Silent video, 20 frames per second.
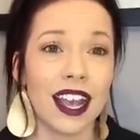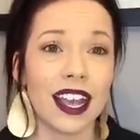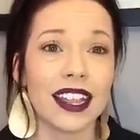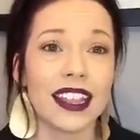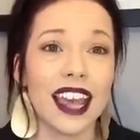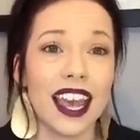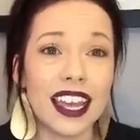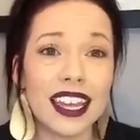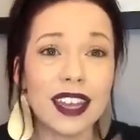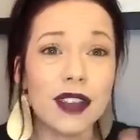
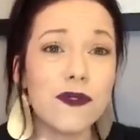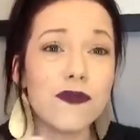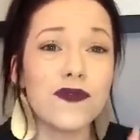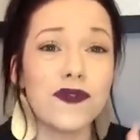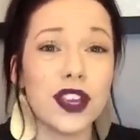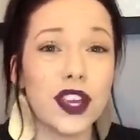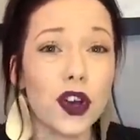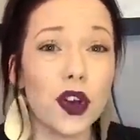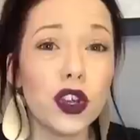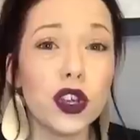They can
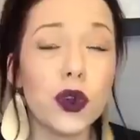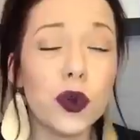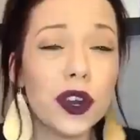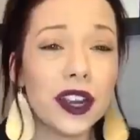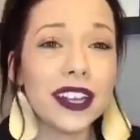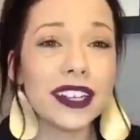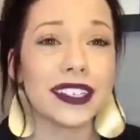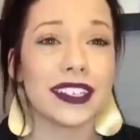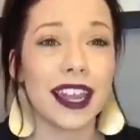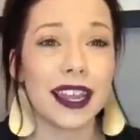feel your
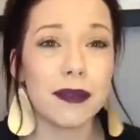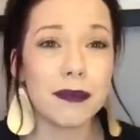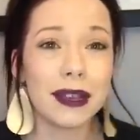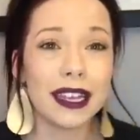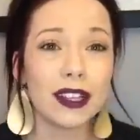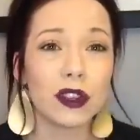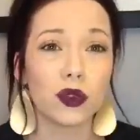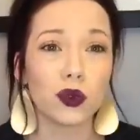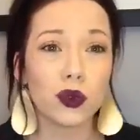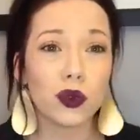
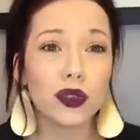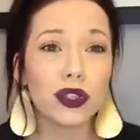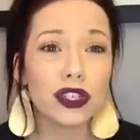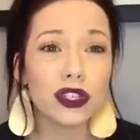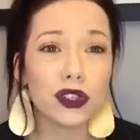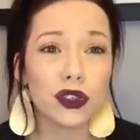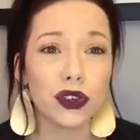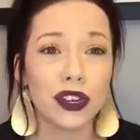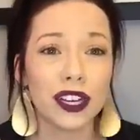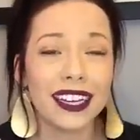excitement through the
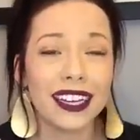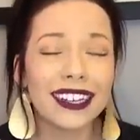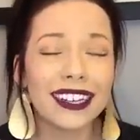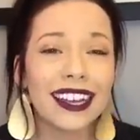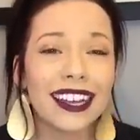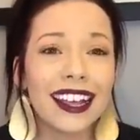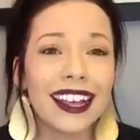screen